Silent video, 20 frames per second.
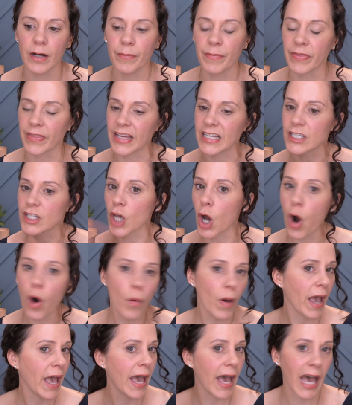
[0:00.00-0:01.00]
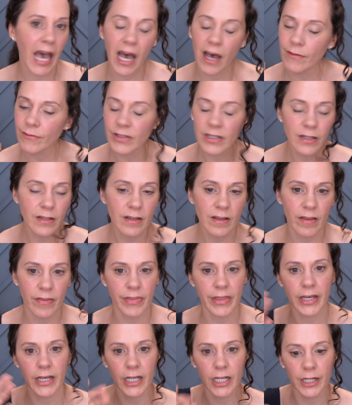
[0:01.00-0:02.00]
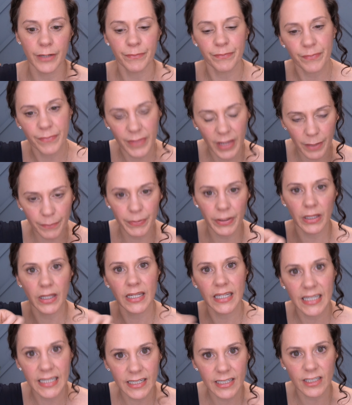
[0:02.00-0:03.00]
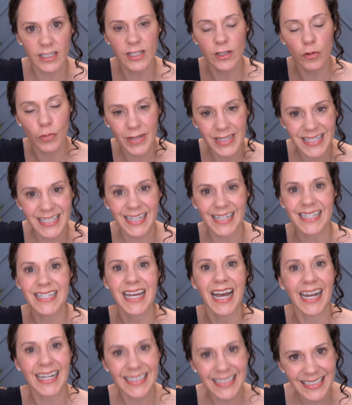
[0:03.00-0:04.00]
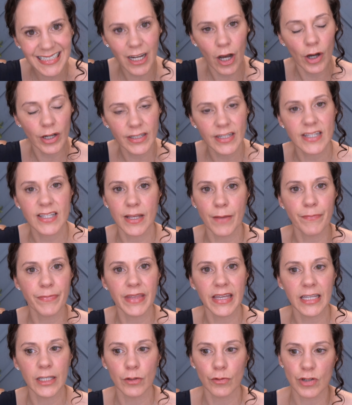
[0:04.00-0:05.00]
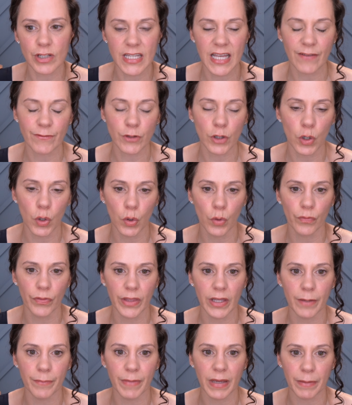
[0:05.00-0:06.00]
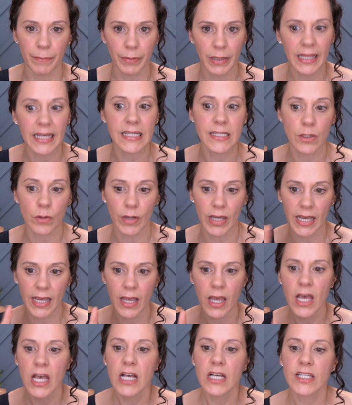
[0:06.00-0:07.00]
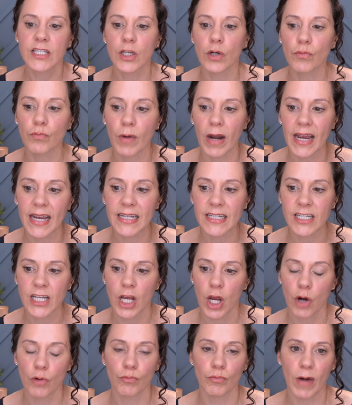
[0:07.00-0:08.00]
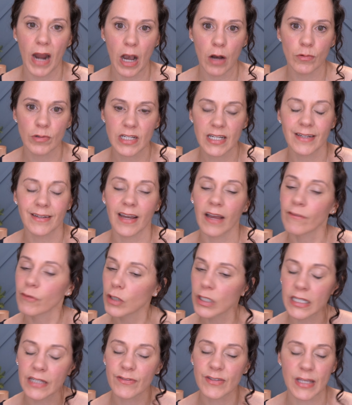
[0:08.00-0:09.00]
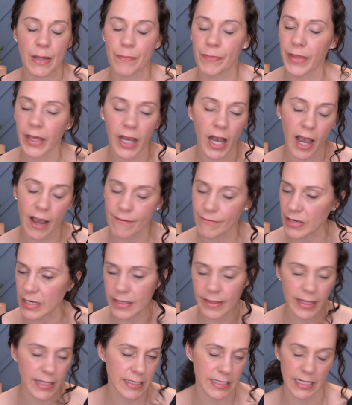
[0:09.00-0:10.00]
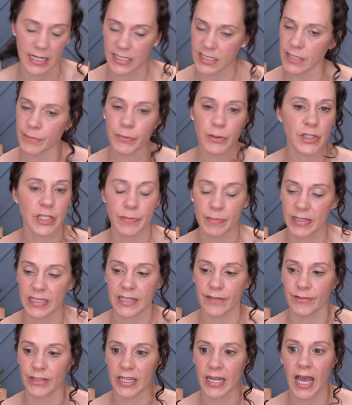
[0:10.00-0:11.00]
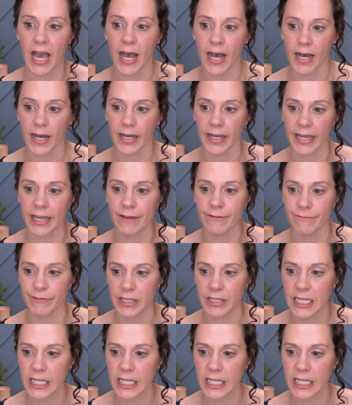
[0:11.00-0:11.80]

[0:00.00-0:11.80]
They don't have the ability to twist and tighten onto something. You just have to hold them in place, okay? So right route. Never give something IV that's not supposed to be given IV.